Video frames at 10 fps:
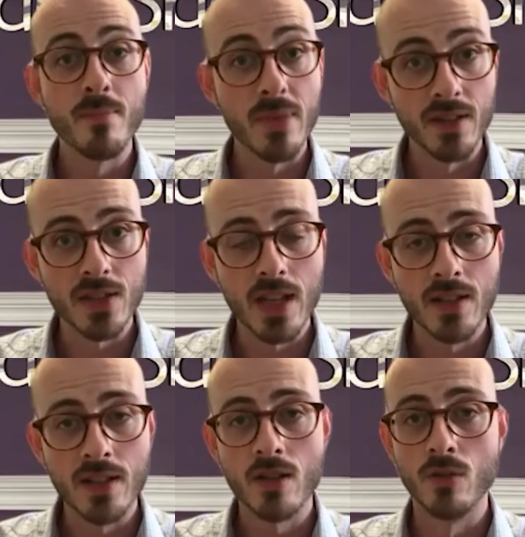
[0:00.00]
being the
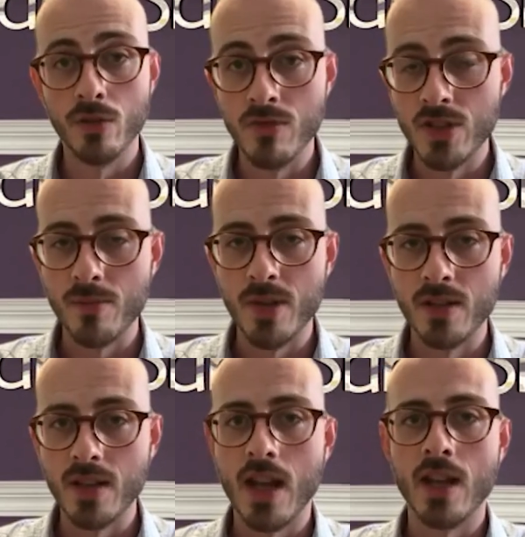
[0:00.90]
sender or the
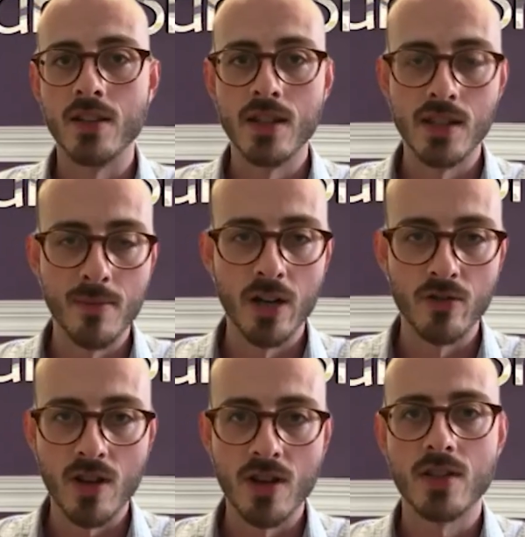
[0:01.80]
recipient and his email
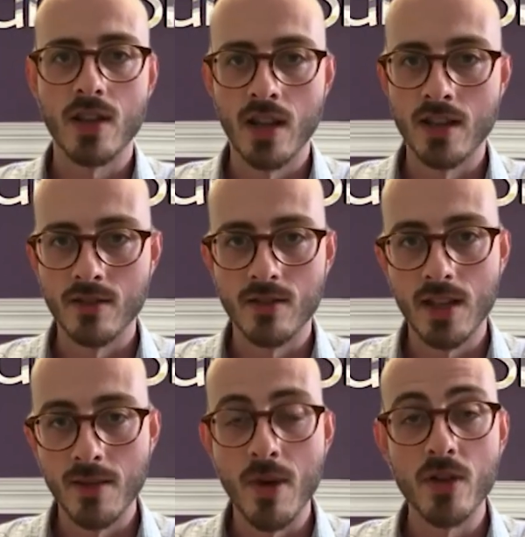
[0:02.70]
address and
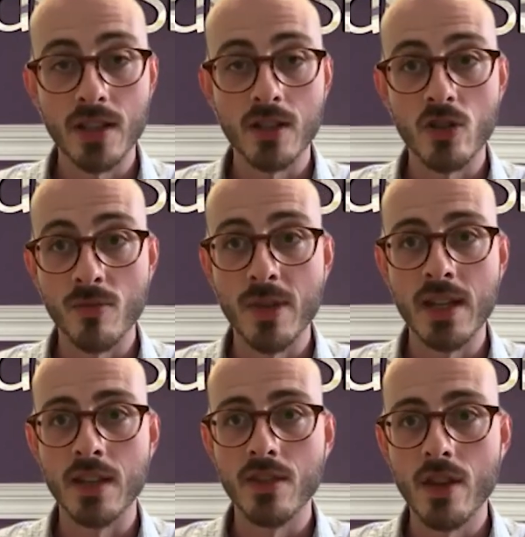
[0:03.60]
email signature
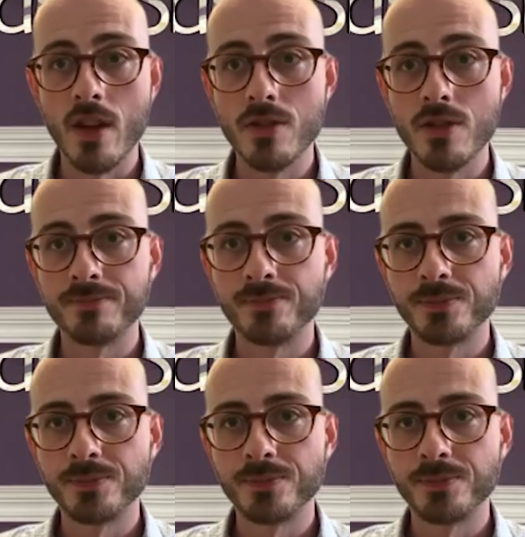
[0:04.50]
being in those.